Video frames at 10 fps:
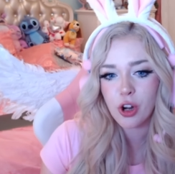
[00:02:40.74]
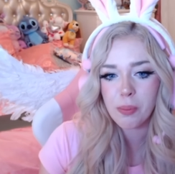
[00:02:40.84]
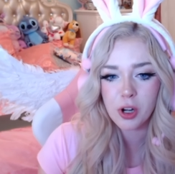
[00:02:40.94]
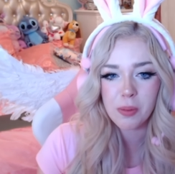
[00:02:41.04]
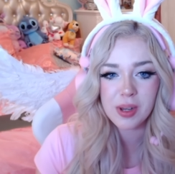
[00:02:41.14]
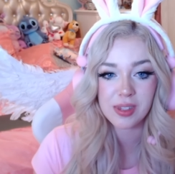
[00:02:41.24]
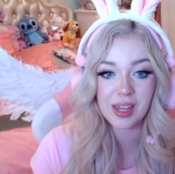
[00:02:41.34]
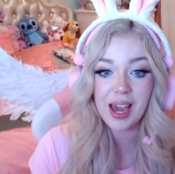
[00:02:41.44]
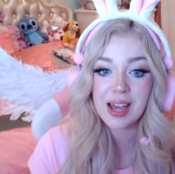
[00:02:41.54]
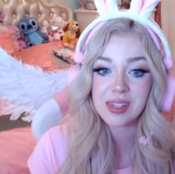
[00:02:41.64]
there on purpose,
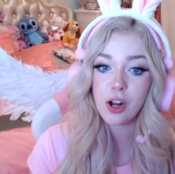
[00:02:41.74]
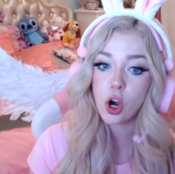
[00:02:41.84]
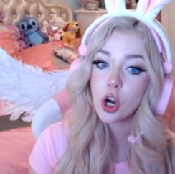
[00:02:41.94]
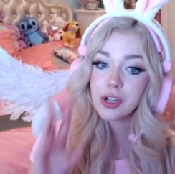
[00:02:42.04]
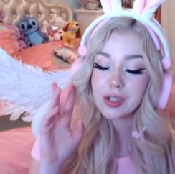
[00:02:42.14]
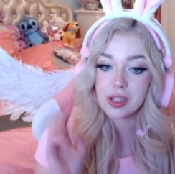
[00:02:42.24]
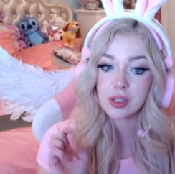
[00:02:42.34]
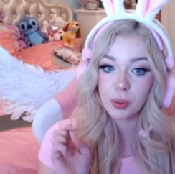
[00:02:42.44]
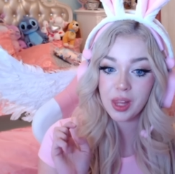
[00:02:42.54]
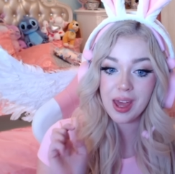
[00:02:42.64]
like as an art
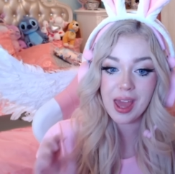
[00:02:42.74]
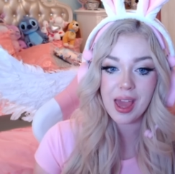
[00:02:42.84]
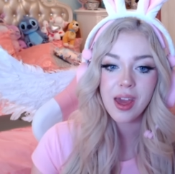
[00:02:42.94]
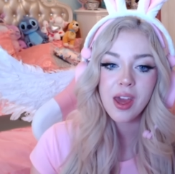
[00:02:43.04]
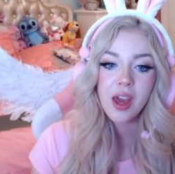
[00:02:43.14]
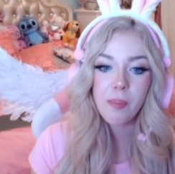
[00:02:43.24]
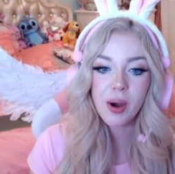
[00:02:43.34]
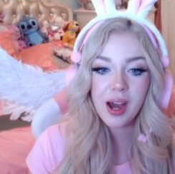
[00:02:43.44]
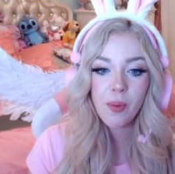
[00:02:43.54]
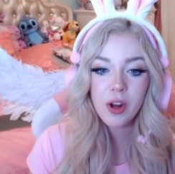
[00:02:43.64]
display,
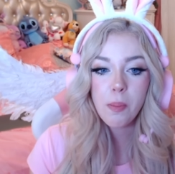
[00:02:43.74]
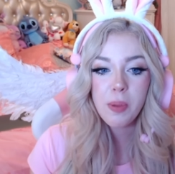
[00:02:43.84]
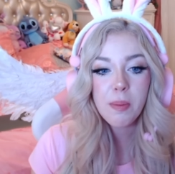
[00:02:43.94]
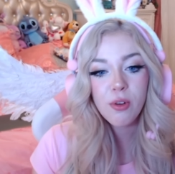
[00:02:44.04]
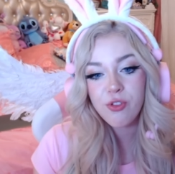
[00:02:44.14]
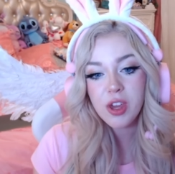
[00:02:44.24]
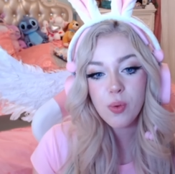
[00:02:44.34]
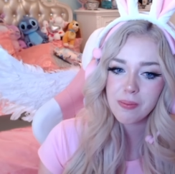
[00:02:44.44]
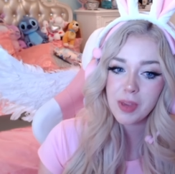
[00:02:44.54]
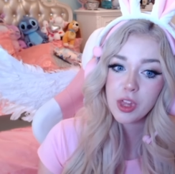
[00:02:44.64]
but I wonder how people
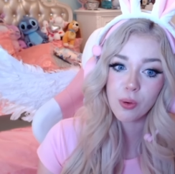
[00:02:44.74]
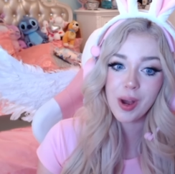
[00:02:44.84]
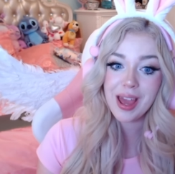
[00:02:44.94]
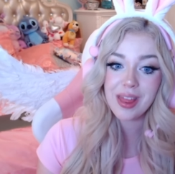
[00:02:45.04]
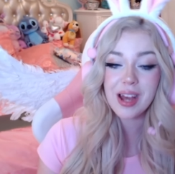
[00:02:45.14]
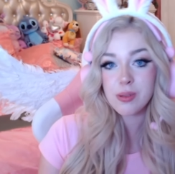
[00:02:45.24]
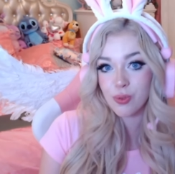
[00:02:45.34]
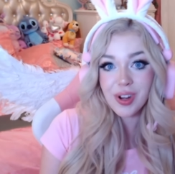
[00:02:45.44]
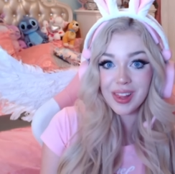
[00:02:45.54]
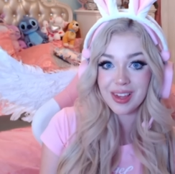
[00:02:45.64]
view it. Either way, that's
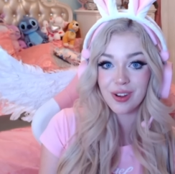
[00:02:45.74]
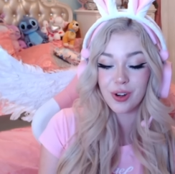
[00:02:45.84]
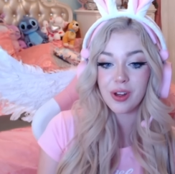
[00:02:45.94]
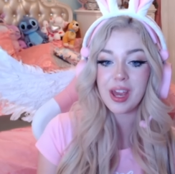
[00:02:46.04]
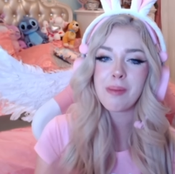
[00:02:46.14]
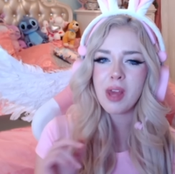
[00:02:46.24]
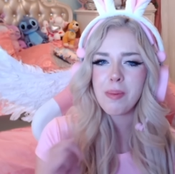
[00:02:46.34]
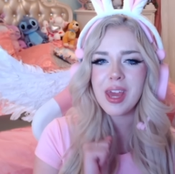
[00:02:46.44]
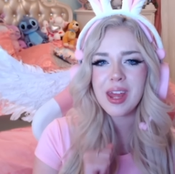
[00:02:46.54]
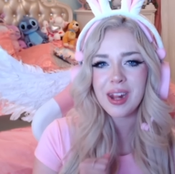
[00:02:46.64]
really cool, and
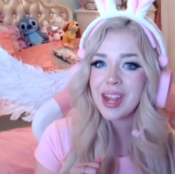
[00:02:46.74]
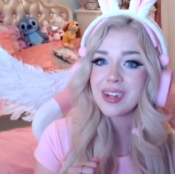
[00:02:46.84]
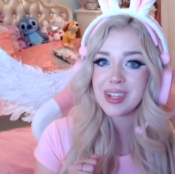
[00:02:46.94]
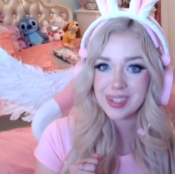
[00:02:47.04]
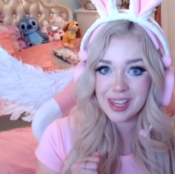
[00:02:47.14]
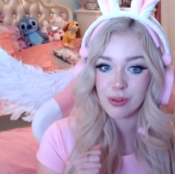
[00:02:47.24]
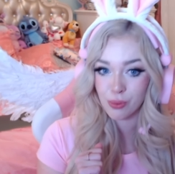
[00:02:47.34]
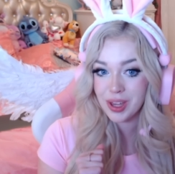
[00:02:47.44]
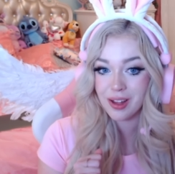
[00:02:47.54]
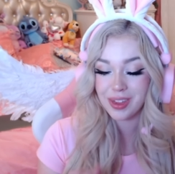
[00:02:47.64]
maybe Atlantis is
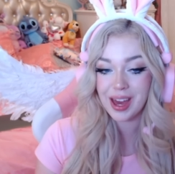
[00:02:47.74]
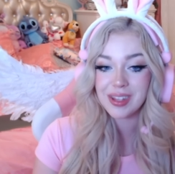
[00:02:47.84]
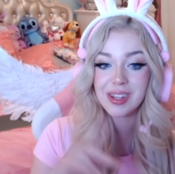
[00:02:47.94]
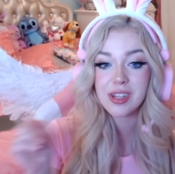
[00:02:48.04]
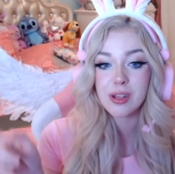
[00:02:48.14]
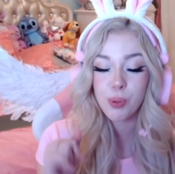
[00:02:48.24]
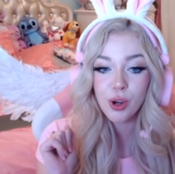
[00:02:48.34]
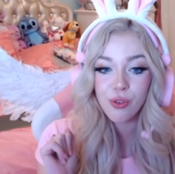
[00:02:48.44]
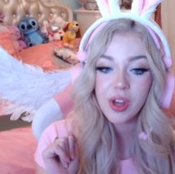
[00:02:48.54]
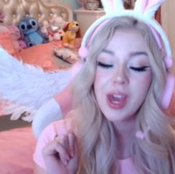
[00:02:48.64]
real, guys. This is
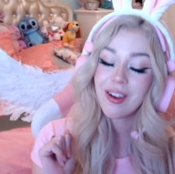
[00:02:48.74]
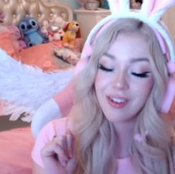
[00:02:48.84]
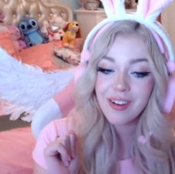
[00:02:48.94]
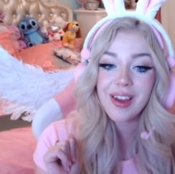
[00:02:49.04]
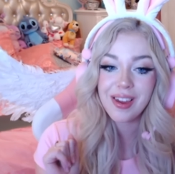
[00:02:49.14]
proof right